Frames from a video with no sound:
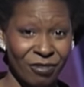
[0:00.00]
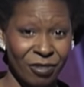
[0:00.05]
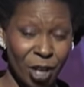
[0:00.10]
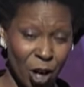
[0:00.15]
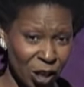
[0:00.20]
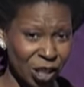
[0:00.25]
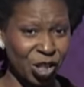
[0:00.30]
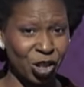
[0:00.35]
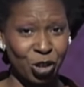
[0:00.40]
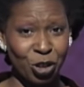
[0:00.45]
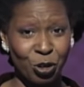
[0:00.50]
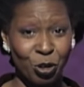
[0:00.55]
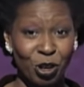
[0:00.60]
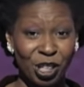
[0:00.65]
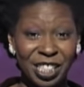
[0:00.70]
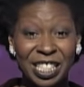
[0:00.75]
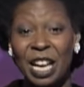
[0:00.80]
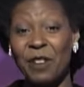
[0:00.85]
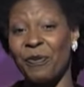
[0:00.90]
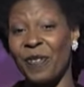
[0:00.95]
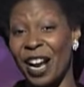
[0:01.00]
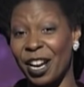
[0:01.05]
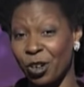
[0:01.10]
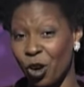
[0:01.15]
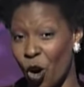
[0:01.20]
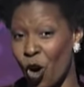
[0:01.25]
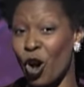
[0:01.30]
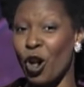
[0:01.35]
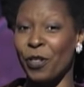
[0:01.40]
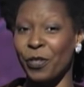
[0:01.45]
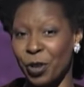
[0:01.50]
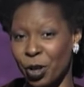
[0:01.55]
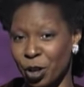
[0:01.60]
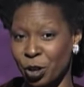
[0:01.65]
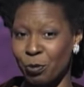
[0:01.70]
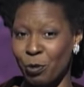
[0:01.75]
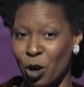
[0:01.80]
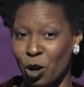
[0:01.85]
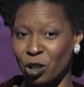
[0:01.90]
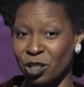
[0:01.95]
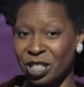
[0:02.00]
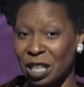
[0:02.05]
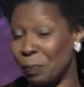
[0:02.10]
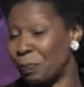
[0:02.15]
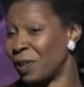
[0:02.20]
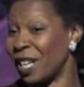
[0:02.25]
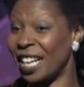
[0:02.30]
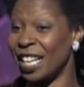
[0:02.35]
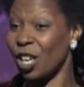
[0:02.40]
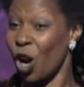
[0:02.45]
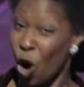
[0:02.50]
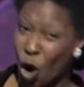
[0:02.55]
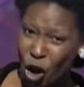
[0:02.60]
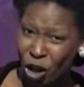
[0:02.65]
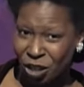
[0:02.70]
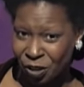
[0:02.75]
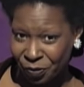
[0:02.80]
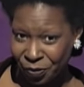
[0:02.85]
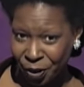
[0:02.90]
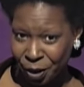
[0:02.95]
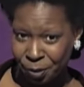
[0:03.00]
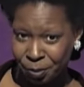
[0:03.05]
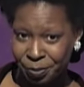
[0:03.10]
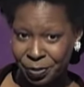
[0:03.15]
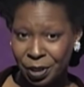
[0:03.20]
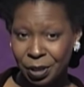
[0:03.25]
no, it's true, because they found all the good roles and played all of them.